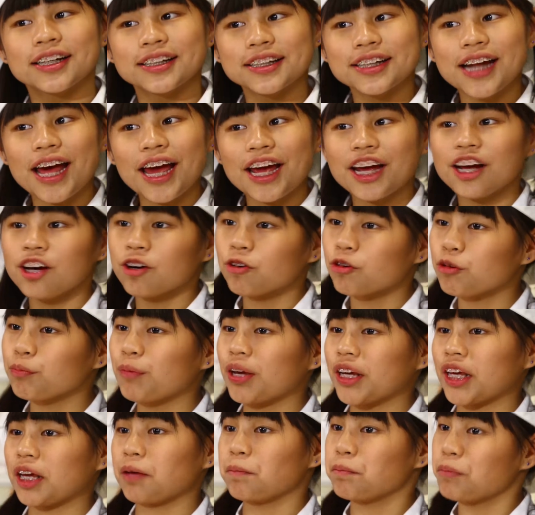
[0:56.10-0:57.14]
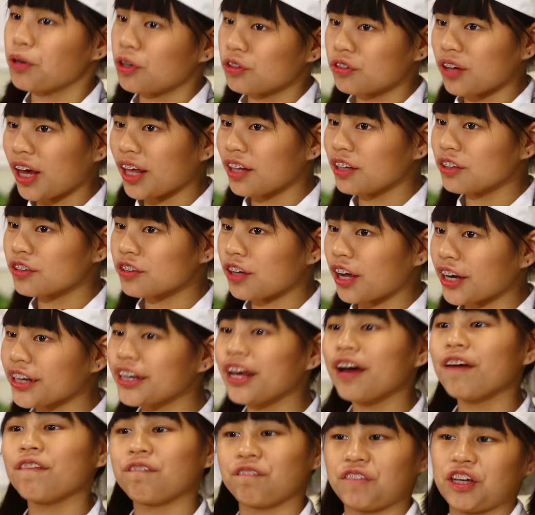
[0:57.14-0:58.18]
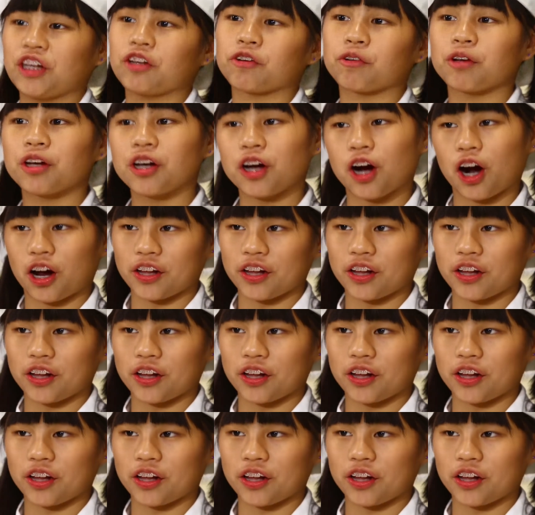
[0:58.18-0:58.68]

Today, we're making Bowtie lasagna featuring